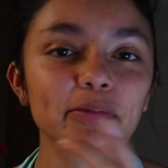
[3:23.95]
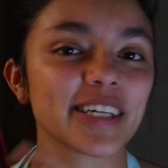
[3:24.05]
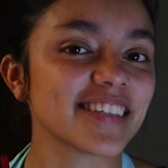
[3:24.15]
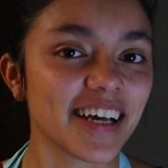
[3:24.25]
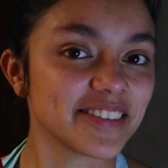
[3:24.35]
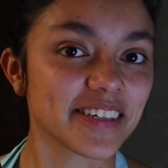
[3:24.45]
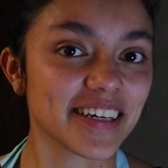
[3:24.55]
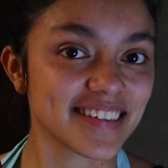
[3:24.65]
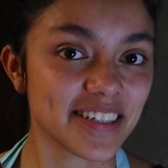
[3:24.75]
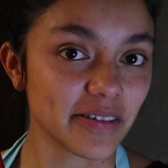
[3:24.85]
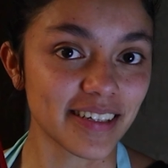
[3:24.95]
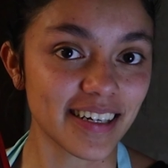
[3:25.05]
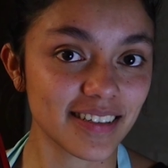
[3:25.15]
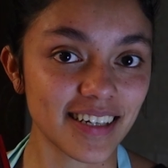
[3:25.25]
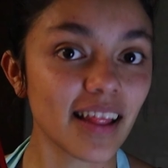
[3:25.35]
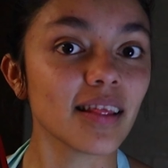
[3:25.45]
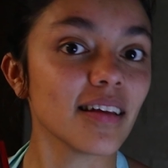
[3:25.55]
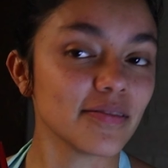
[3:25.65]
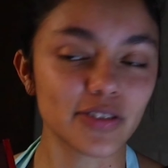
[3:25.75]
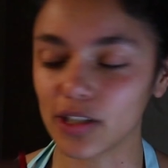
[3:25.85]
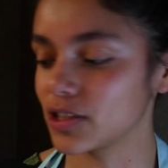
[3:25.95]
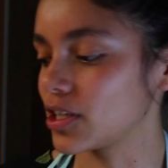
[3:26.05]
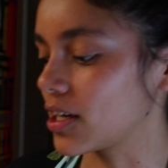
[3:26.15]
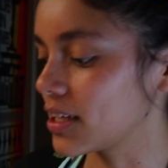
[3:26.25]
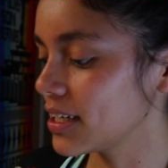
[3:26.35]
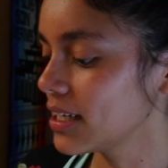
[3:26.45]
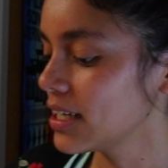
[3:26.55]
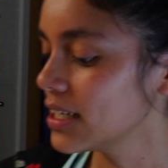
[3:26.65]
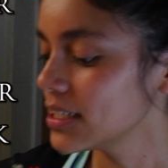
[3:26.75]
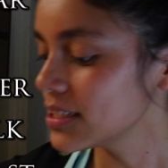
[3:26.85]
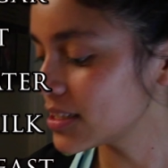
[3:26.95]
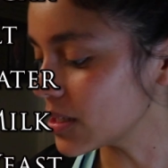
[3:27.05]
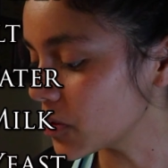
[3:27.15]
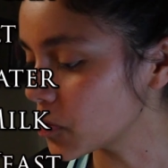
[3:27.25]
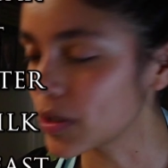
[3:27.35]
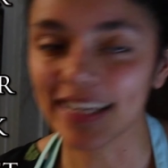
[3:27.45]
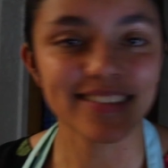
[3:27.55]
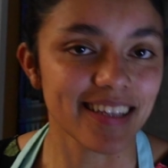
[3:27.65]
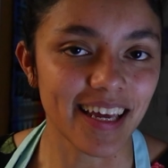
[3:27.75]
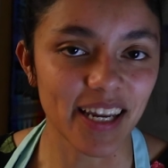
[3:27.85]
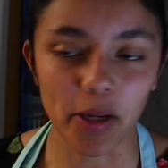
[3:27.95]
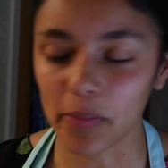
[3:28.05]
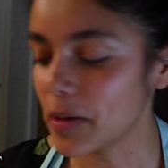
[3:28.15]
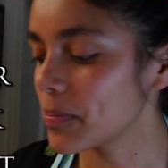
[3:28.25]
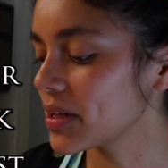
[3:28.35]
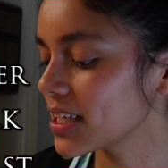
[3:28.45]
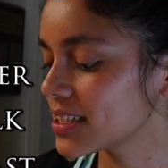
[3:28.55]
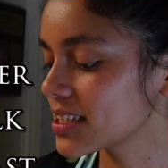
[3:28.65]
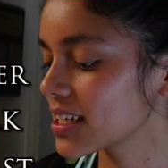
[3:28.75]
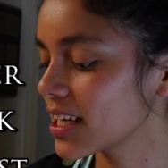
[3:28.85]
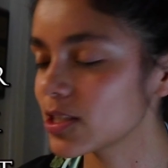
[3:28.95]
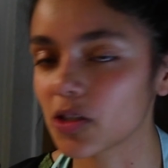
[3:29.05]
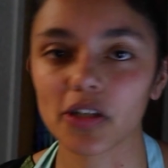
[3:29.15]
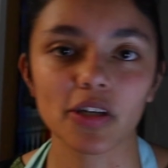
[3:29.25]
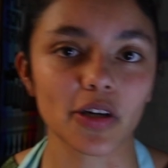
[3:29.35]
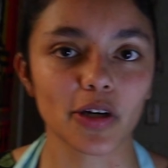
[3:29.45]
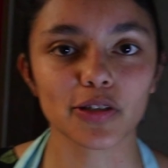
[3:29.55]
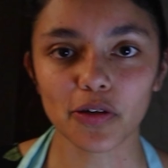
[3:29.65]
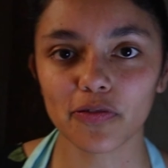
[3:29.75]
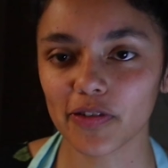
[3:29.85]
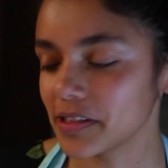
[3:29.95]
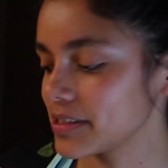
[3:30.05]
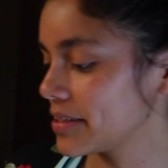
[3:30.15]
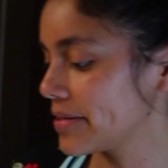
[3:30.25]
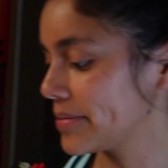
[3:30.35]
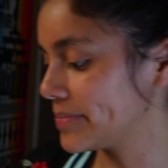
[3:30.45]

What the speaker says: Because as you guys know, Garrett and I love dark chocolate. So we'll get to that in a bit. But let's get started on our dough first.